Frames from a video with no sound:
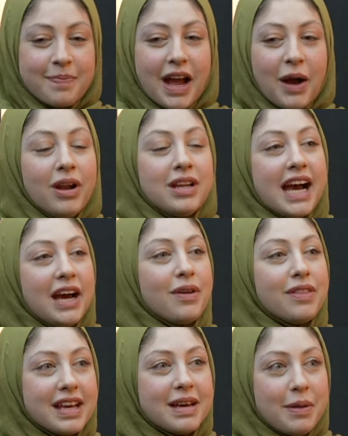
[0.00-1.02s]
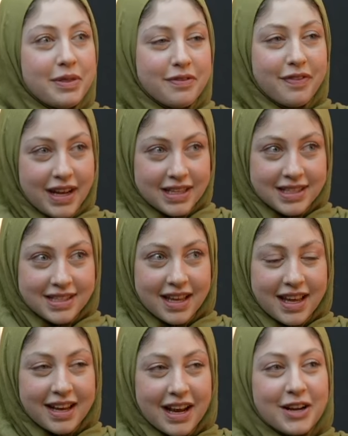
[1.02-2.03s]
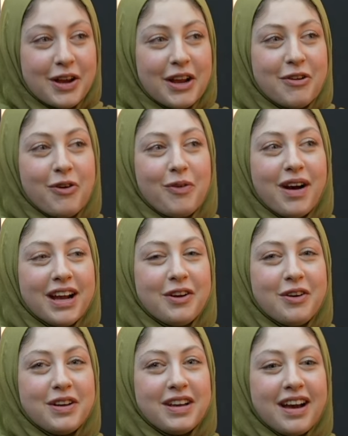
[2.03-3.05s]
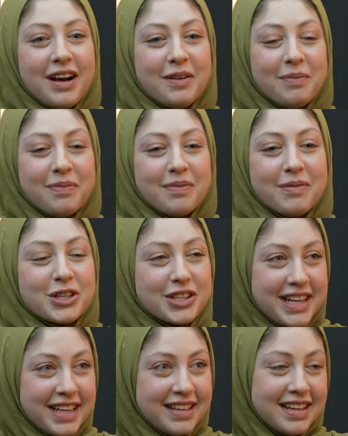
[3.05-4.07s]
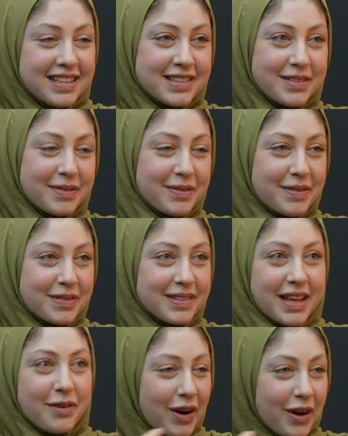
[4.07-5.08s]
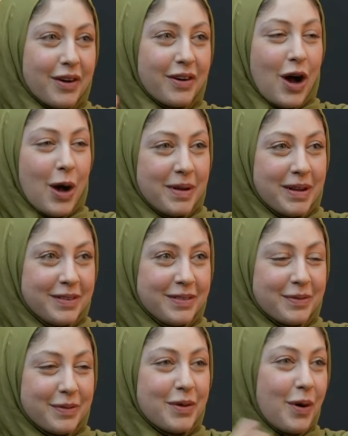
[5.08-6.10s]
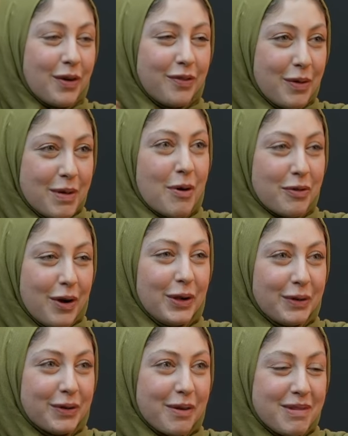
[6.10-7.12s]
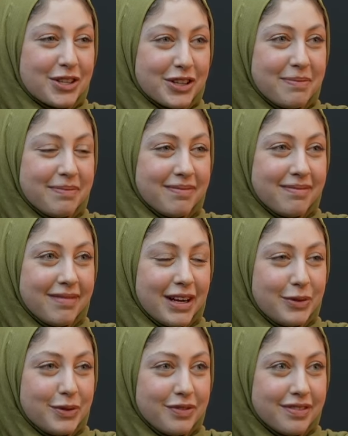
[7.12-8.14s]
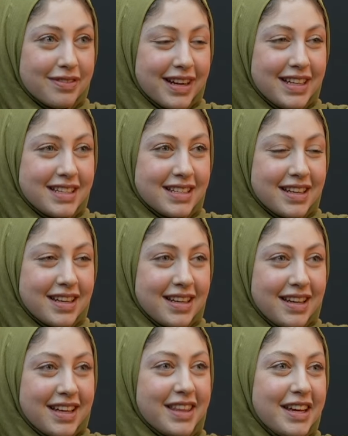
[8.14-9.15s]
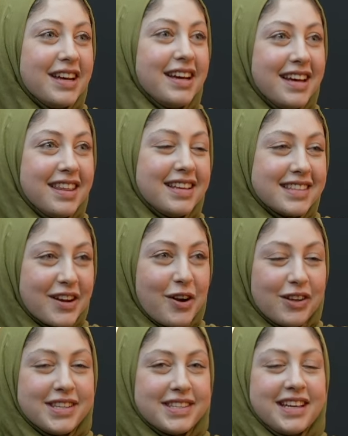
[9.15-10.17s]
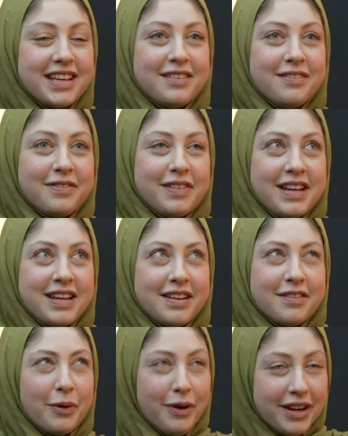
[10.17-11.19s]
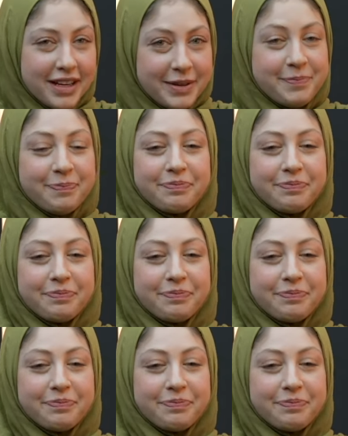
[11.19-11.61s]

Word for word: I wanted to add one thing about the friends thing. Yes. I, I know I know um, Micheline is like our common we all follow we both follow Kamishli Malouf, right? Oh yes. The yes. the psychologist in in Florida.